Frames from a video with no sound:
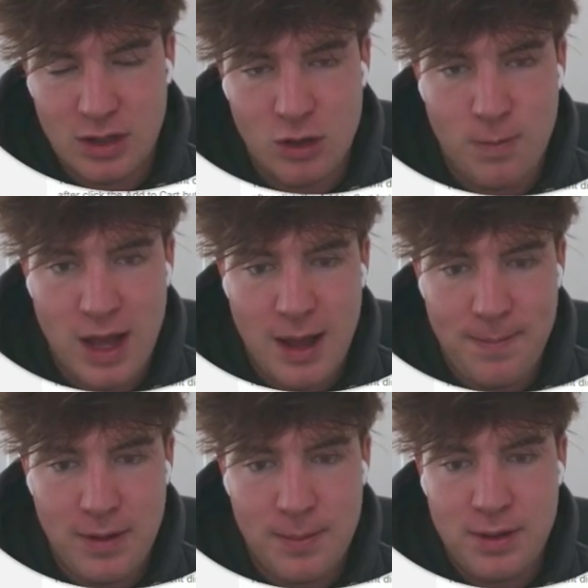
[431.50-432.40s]
it'll
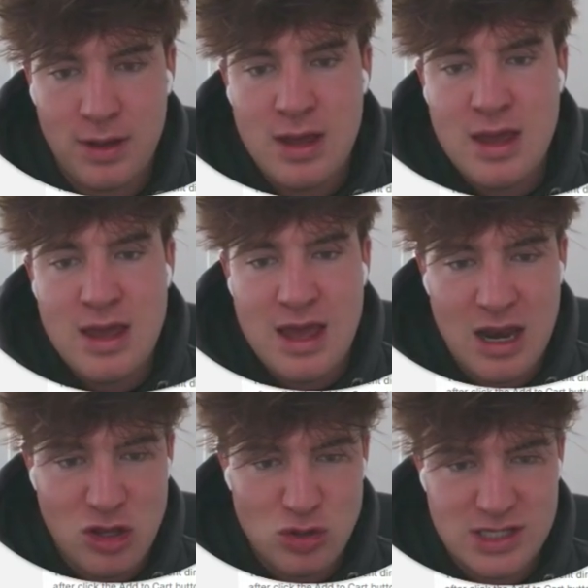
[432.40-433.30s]
pop up, and
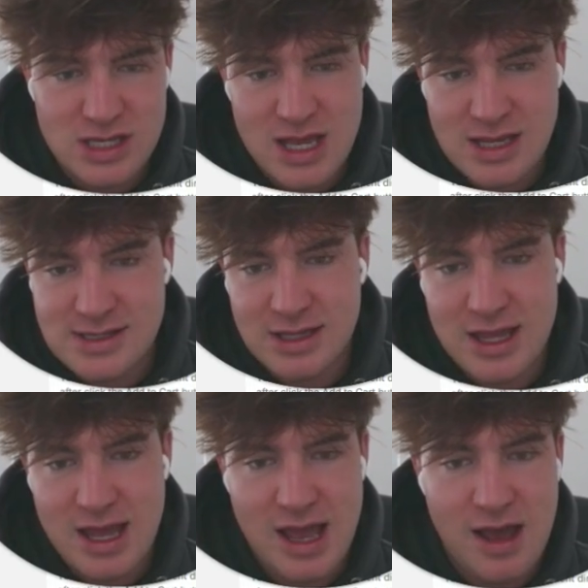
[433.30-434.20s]
now you see
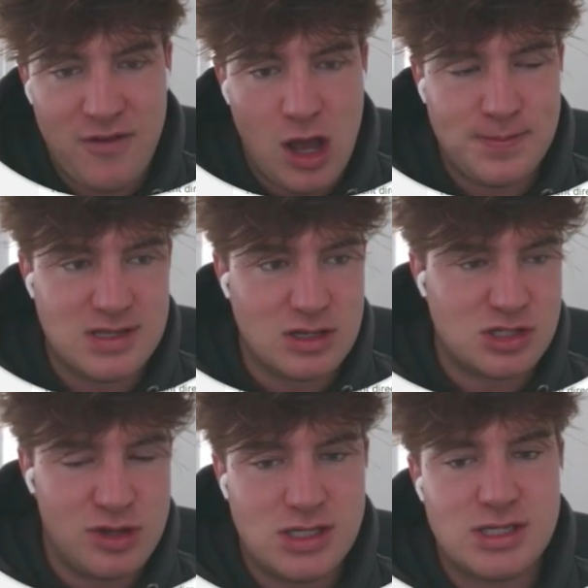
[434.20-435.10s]
instantly I have upsell.
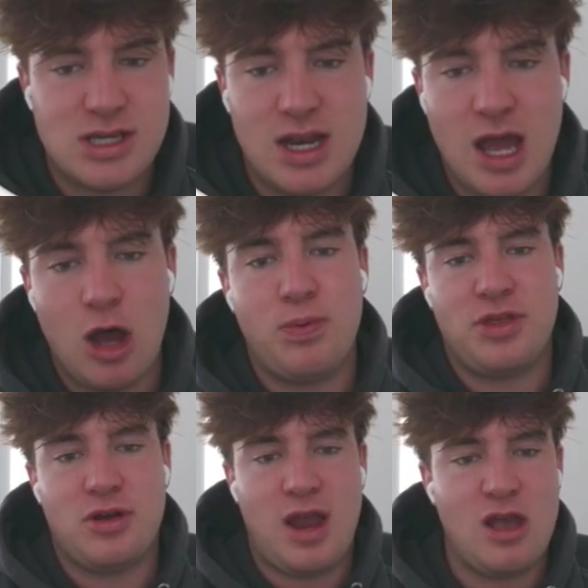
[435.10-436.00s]
So this is going to help
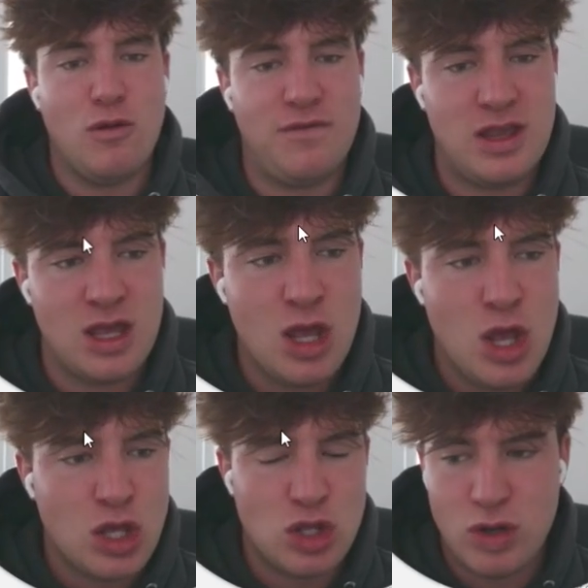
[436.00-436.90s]
with your AOV.
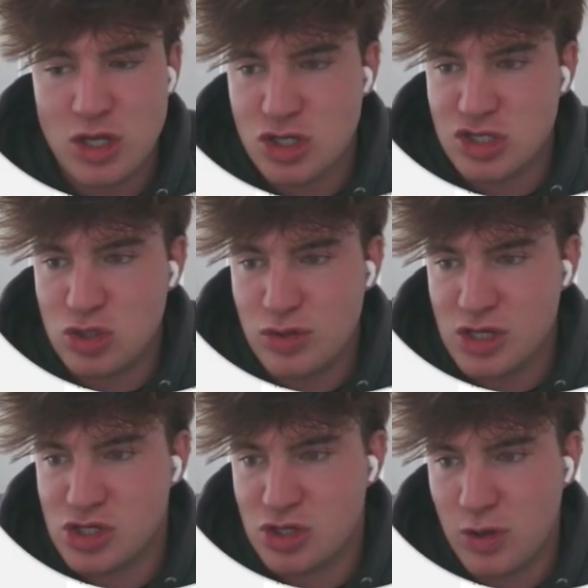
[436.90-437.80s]
You can just do
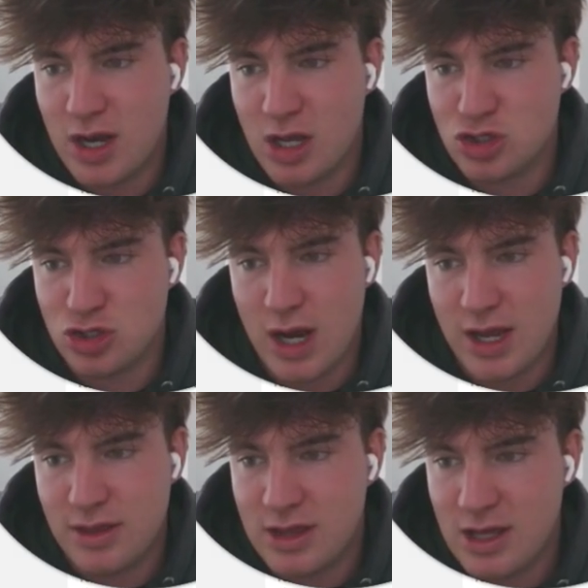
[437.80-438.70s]
this straight on
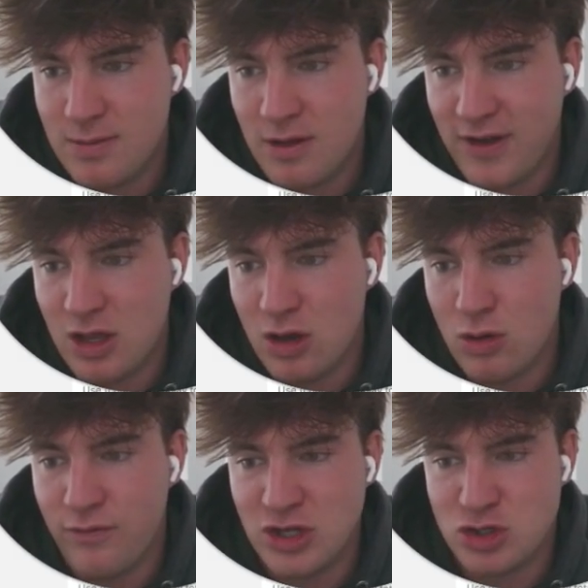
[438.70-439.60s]
Shrine Theme. If I
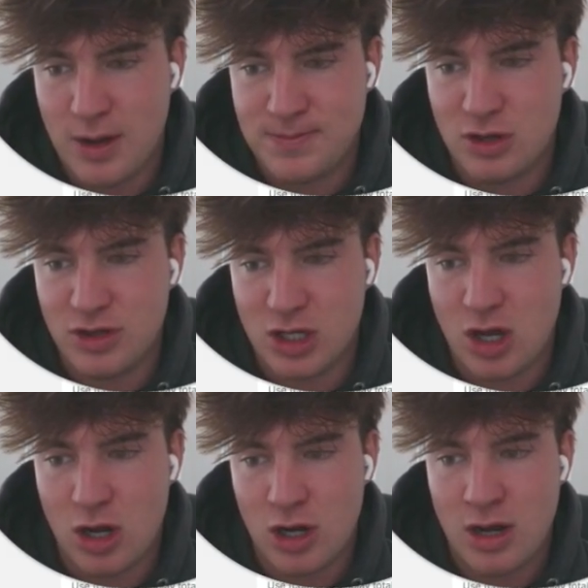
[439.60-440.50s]
drop down the
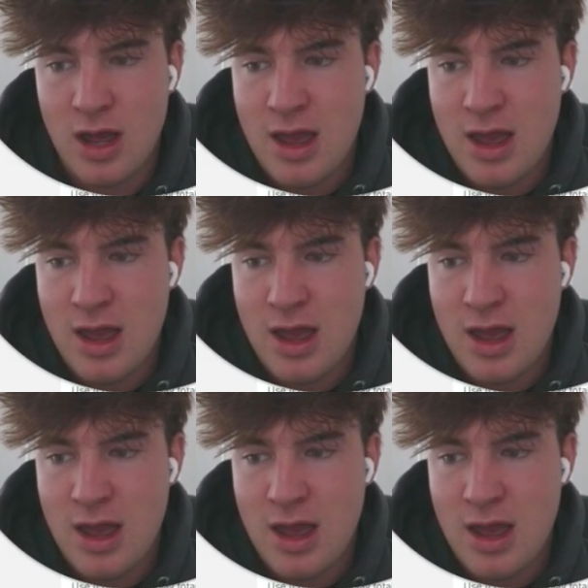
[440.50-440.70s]
cart,